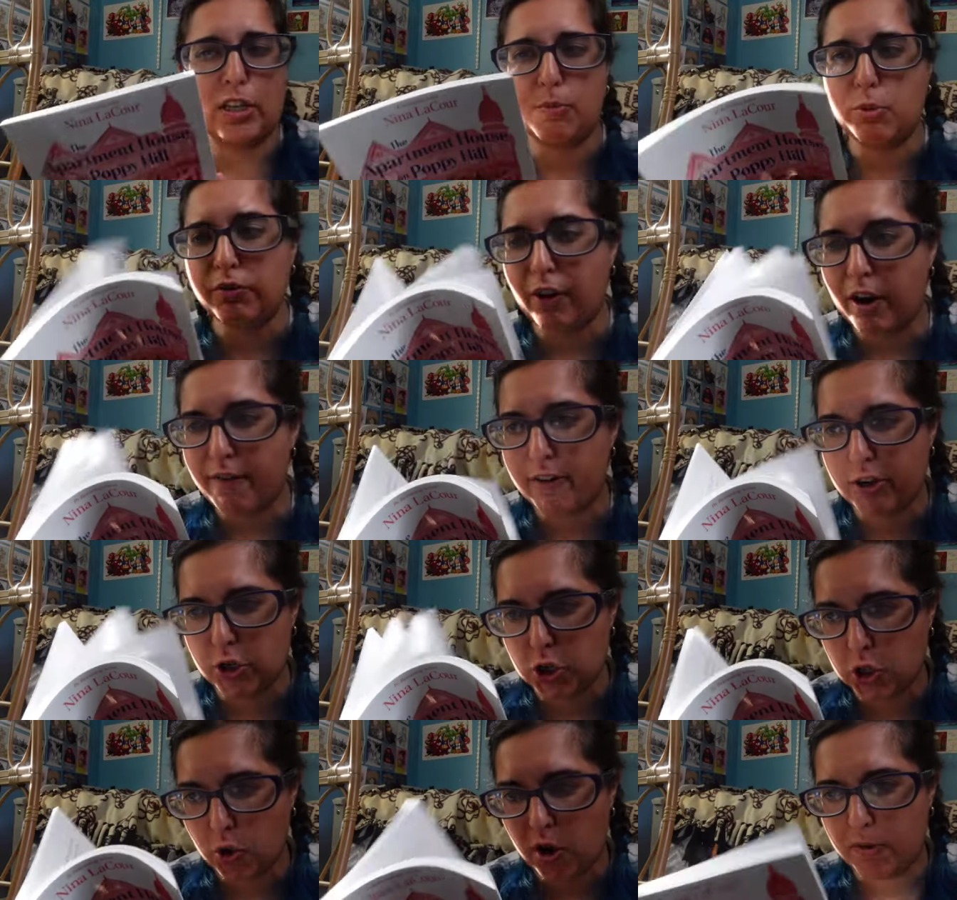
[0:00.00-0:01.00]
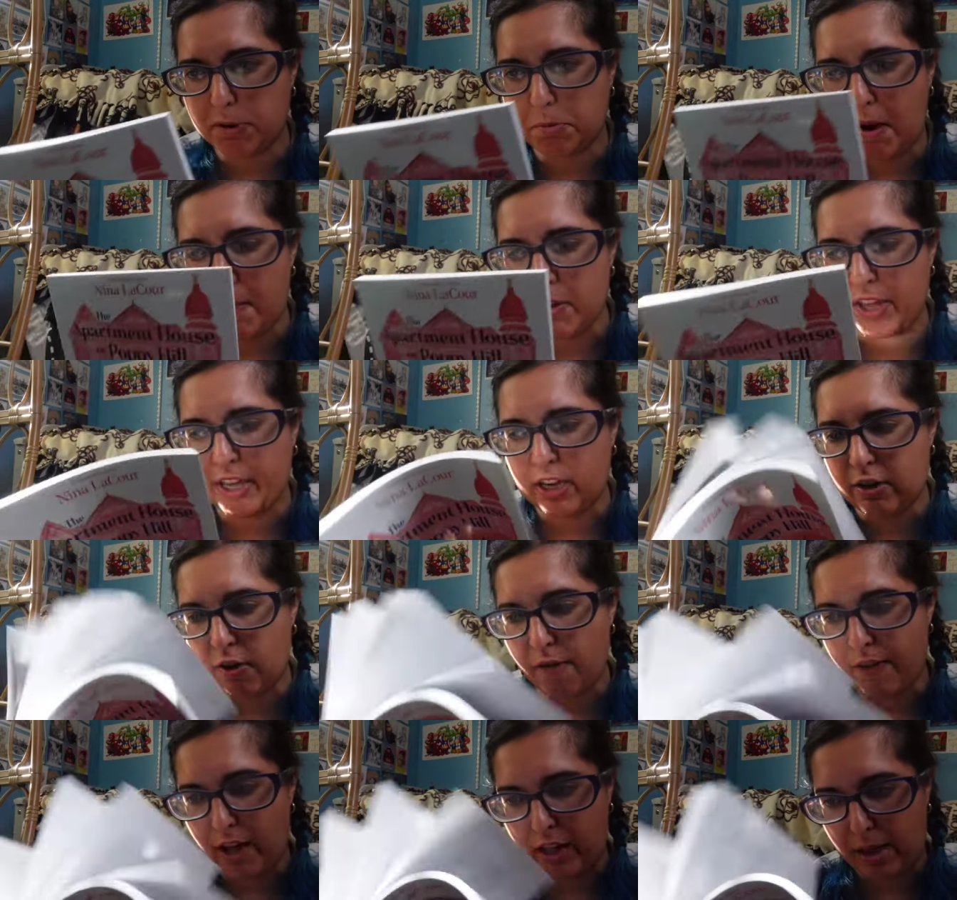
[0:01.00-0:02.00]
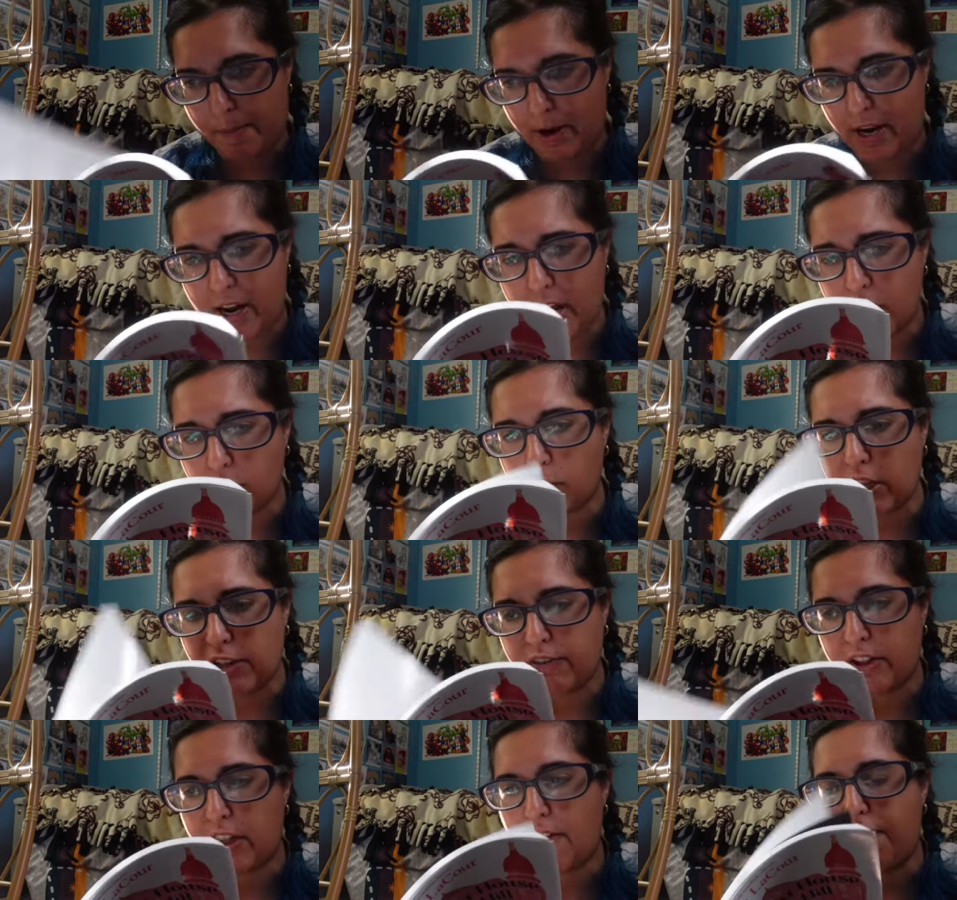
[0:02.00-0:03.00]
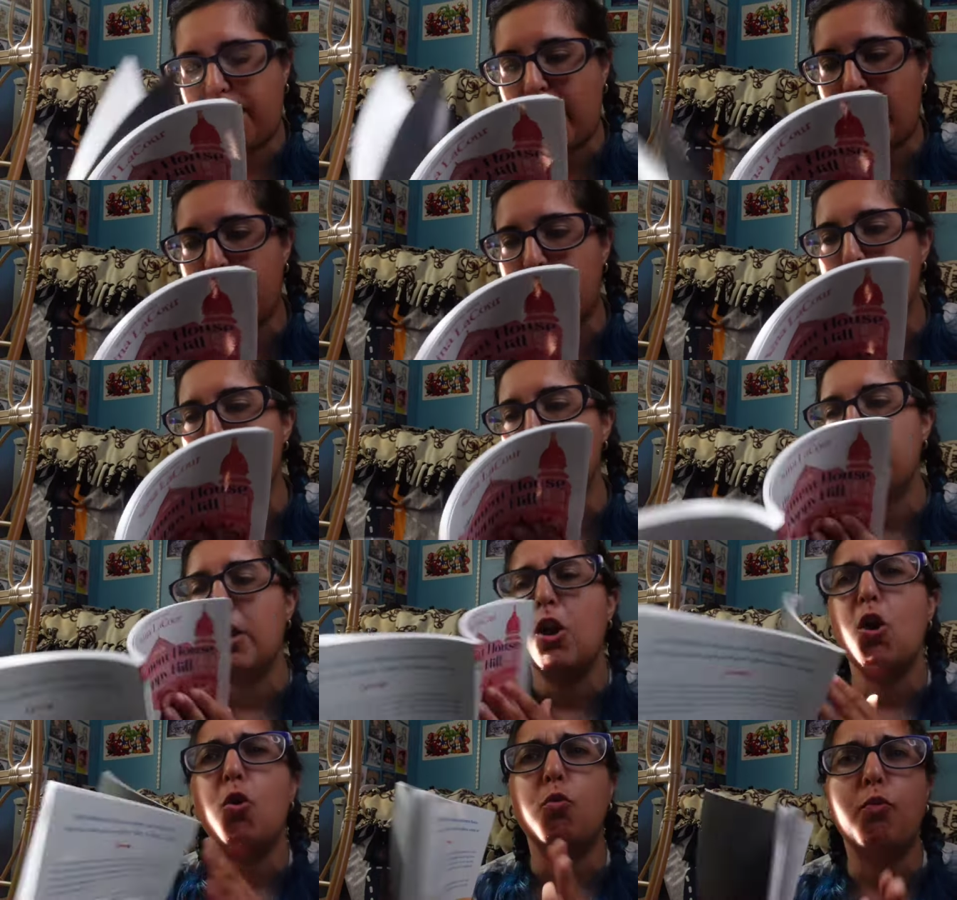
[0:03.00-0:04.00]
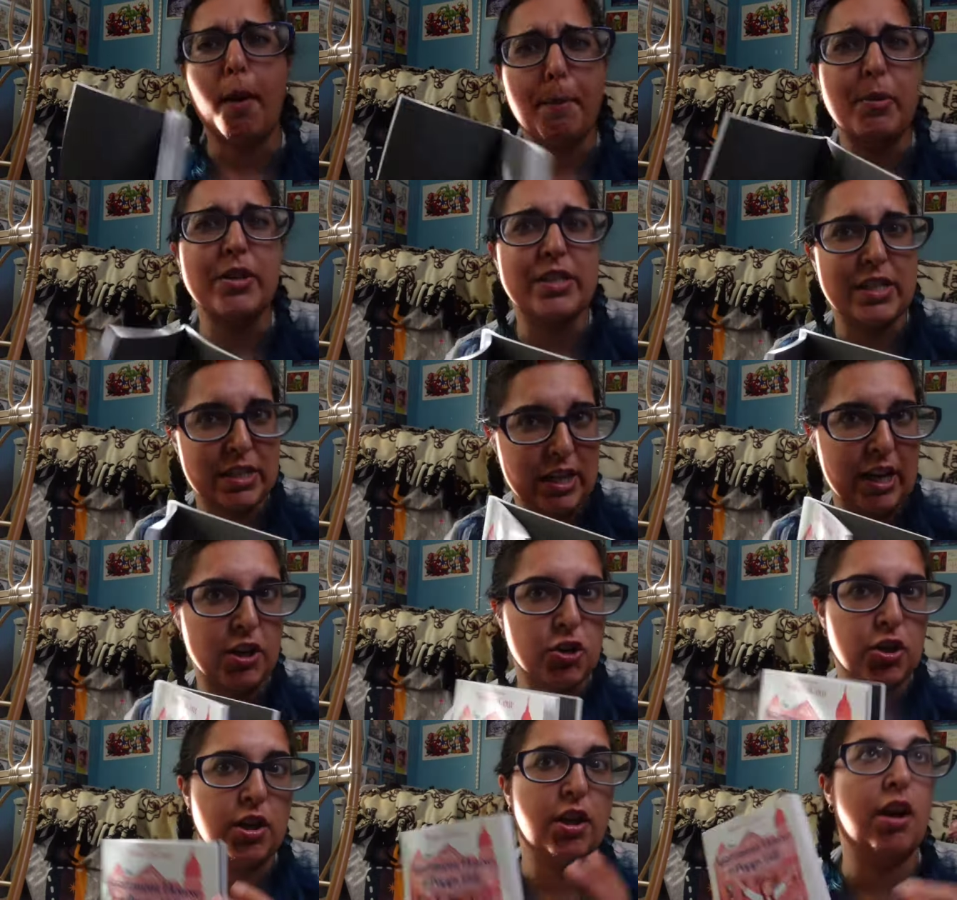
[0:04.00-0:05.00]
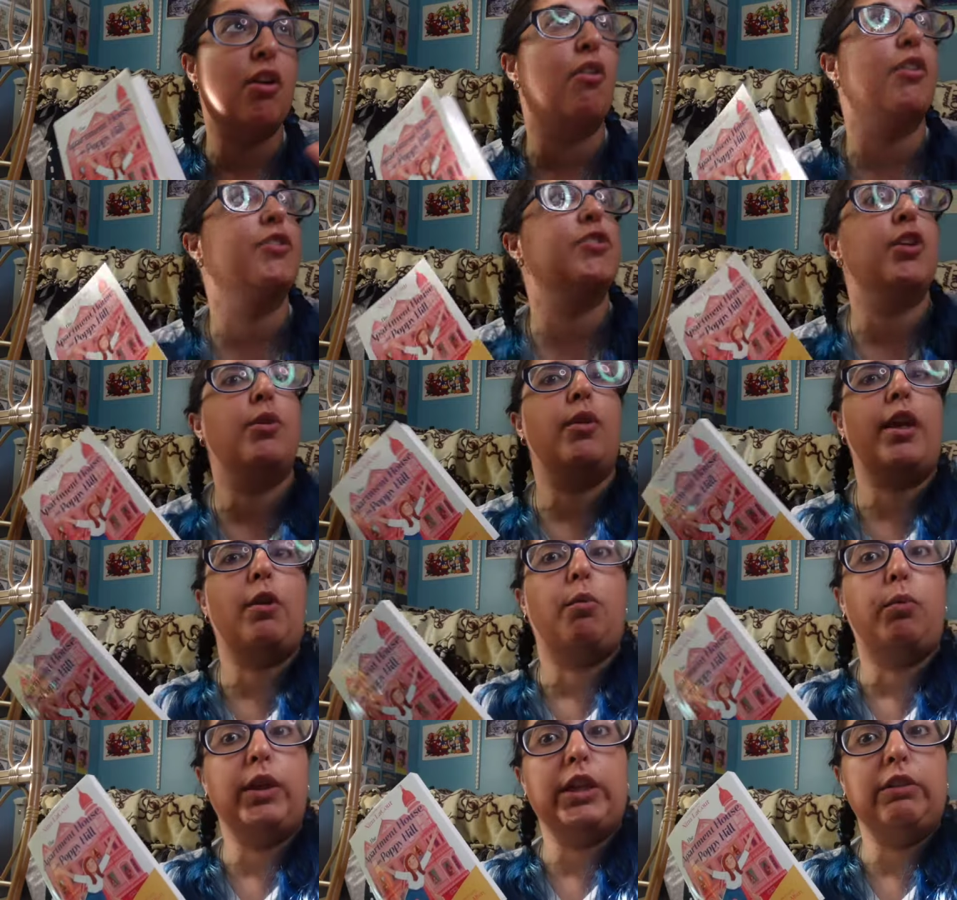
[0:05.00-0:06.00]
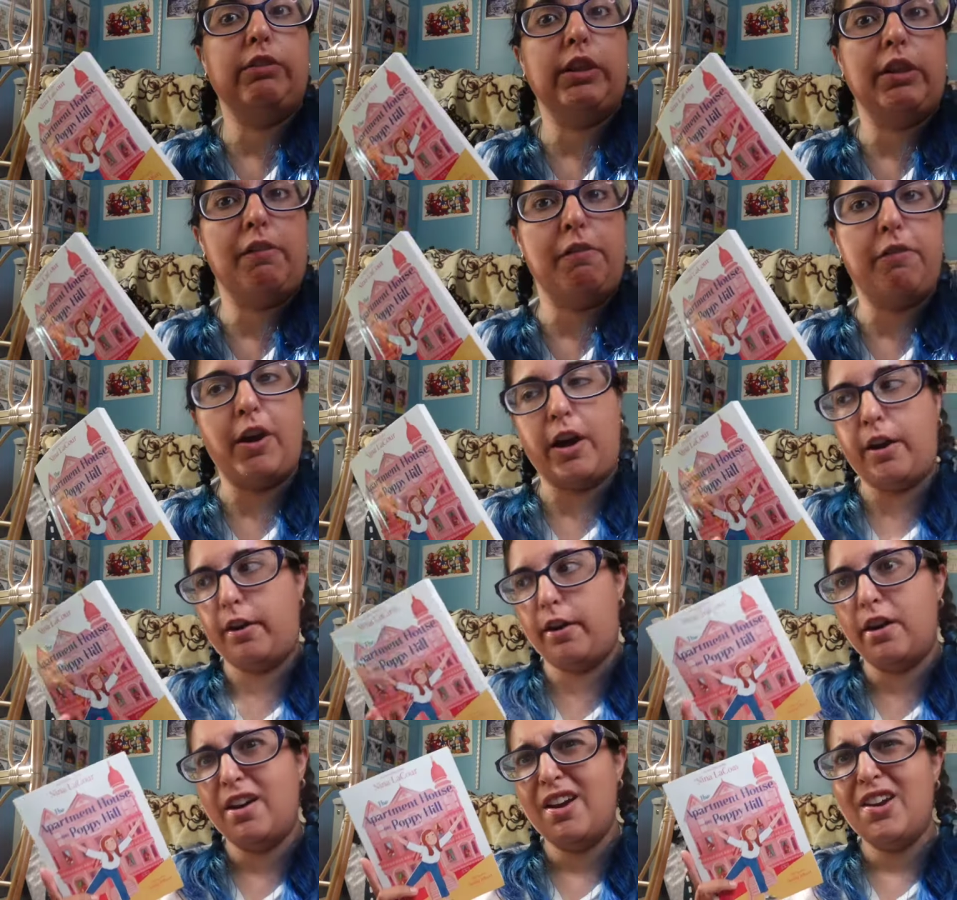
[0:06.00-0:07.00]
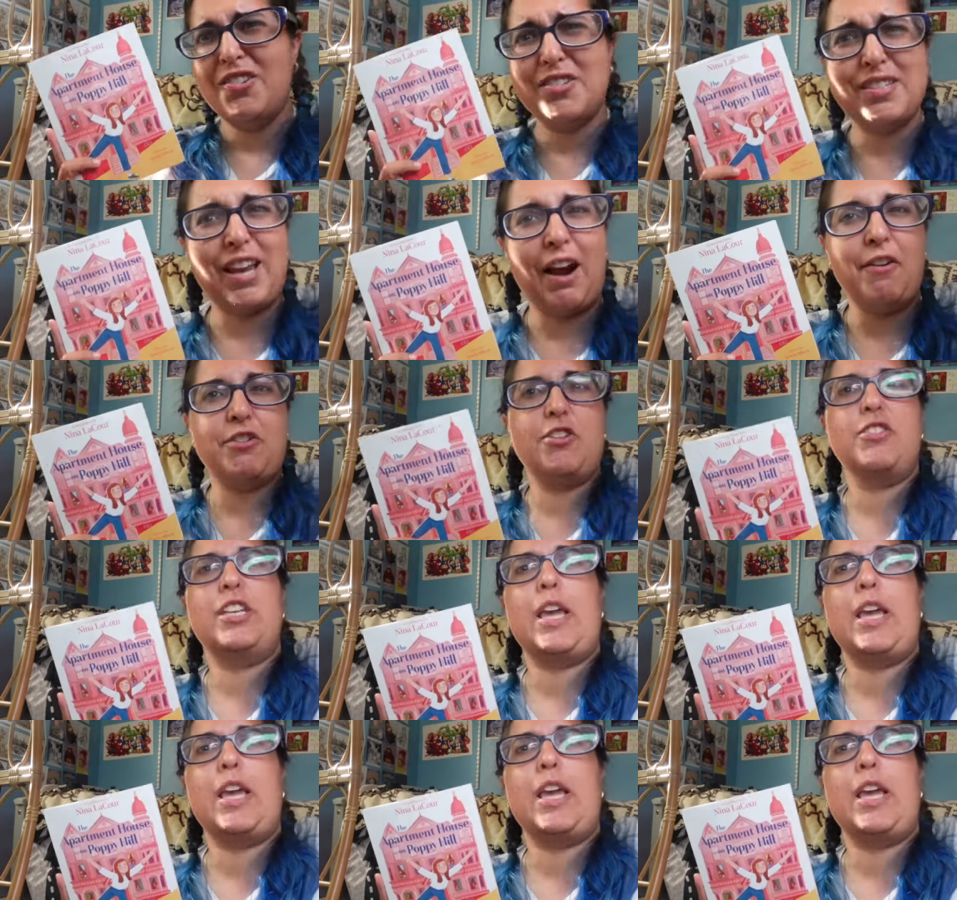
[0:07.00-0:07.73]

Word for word: It was very, very short. It was probably like a novella, but it had really, really fun representation and also like really, really fun just characters.